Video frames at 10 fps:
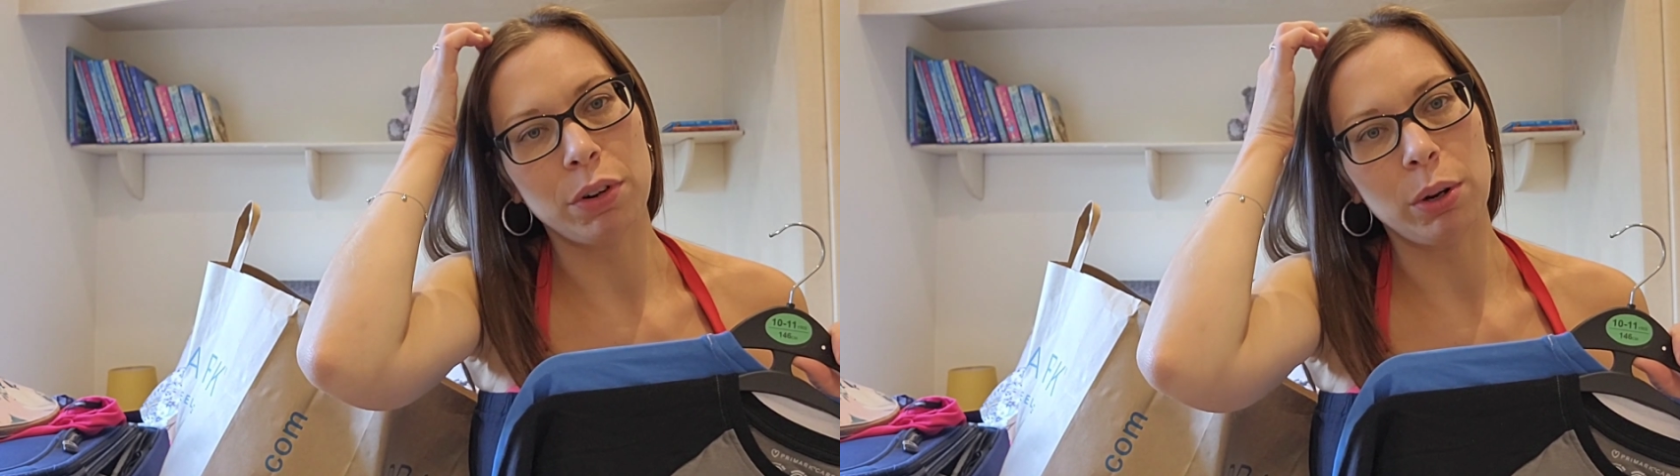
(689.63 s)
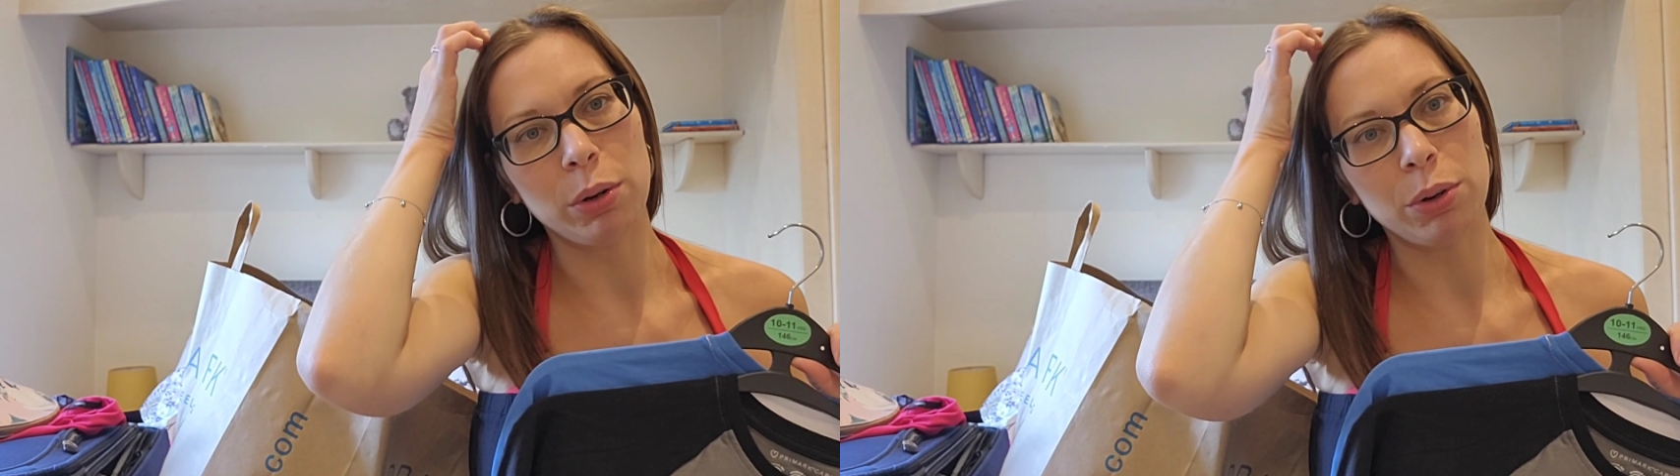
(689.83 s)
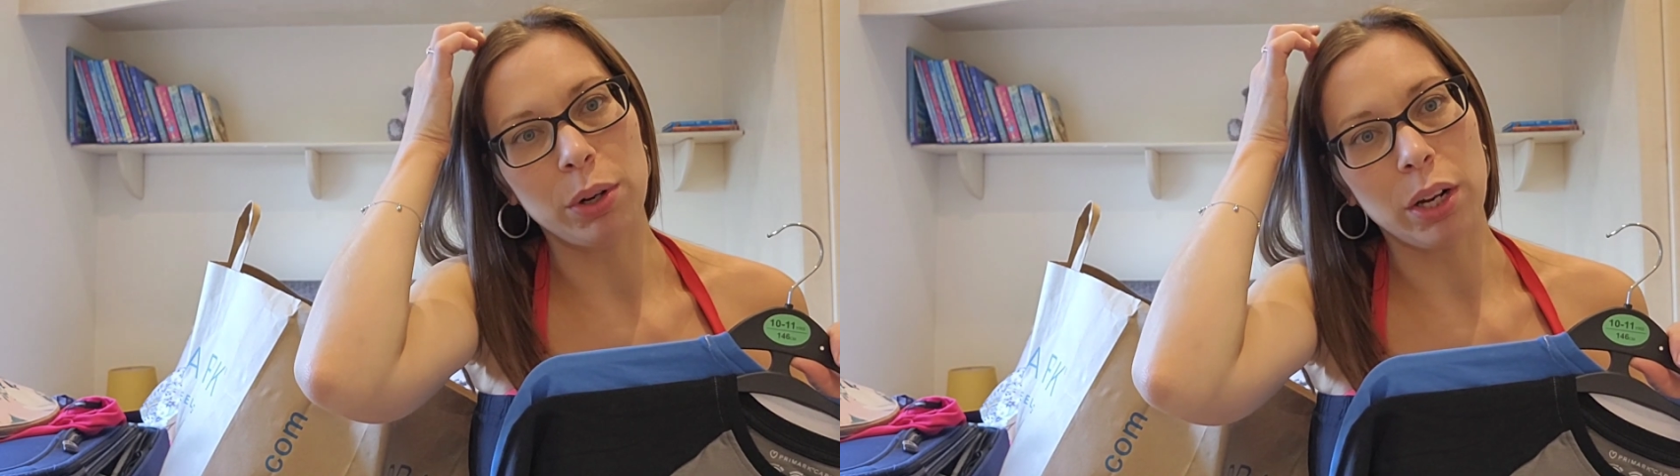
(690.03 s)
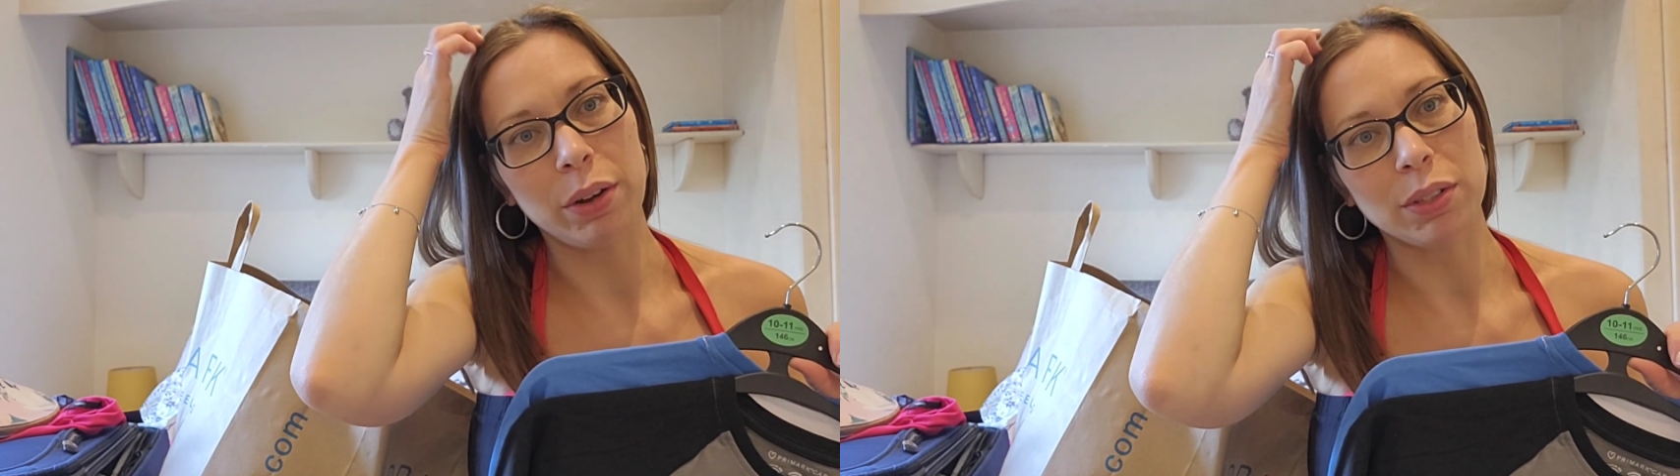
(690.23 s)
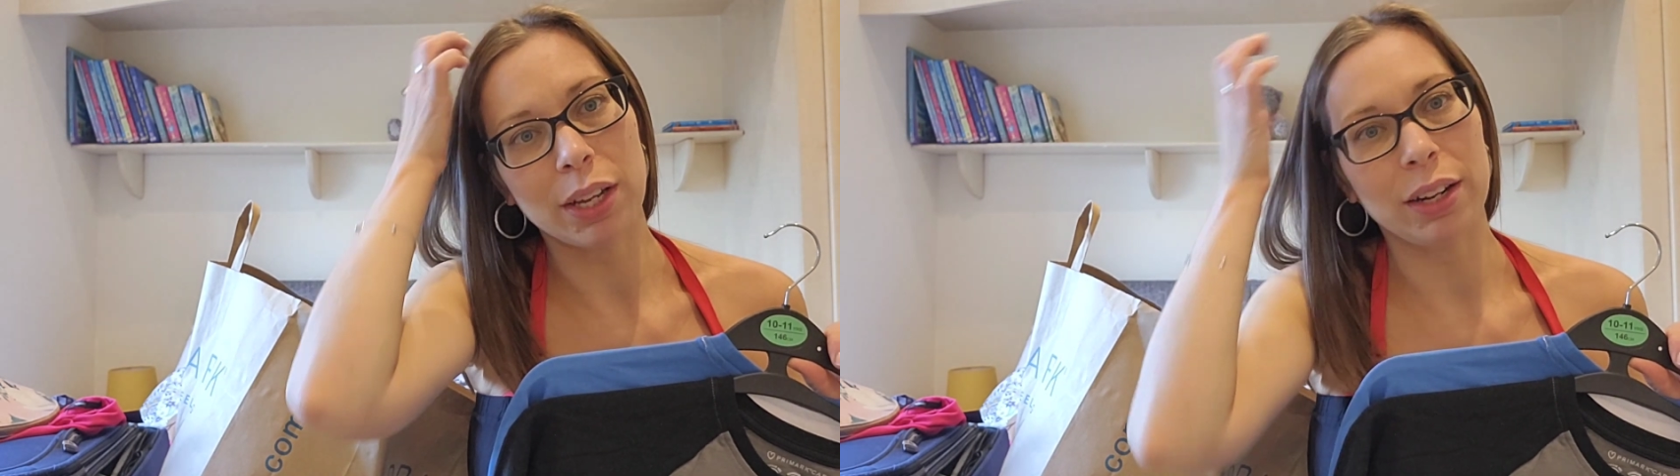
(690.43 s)
new
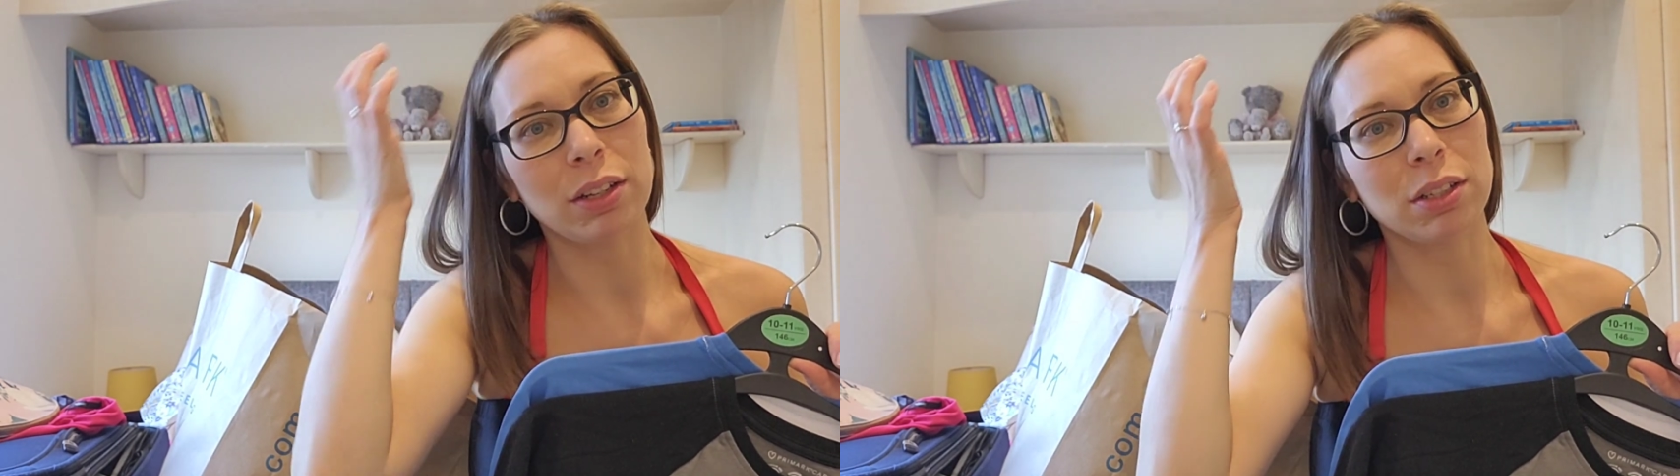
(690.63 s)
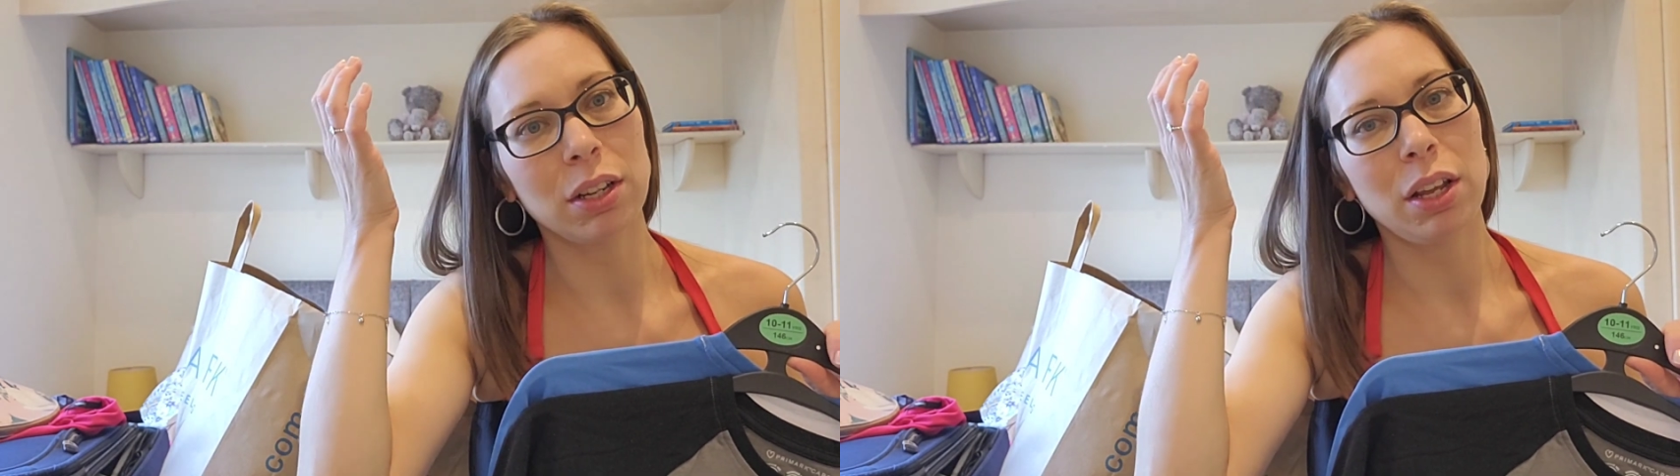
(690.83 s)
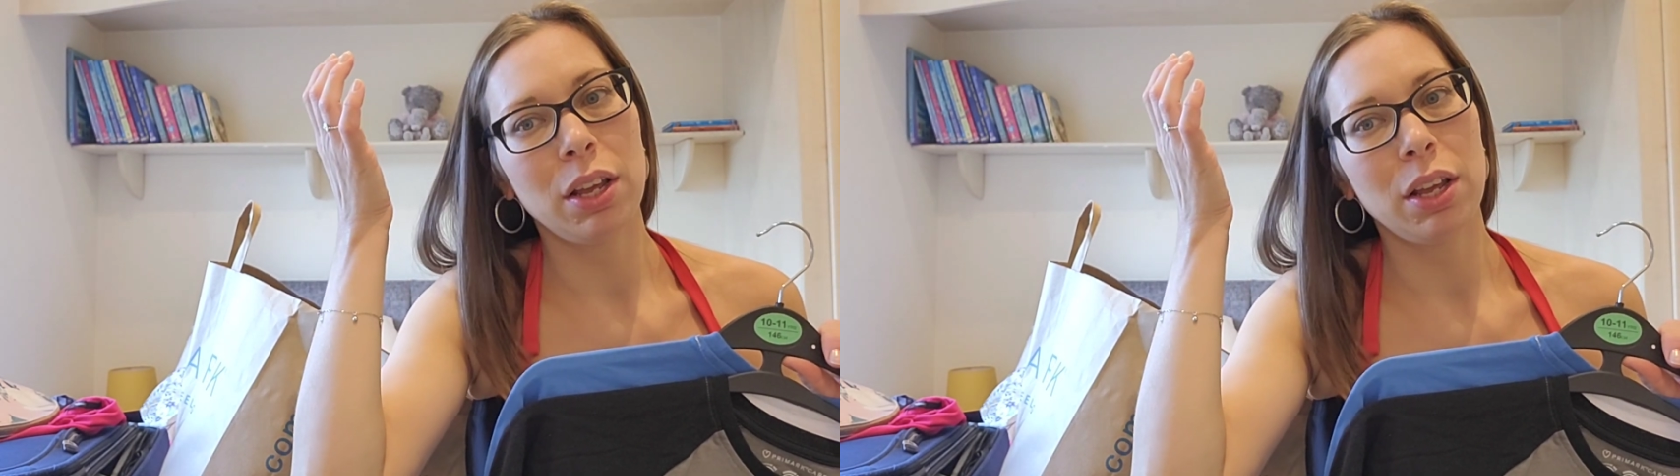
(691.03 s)
clothes and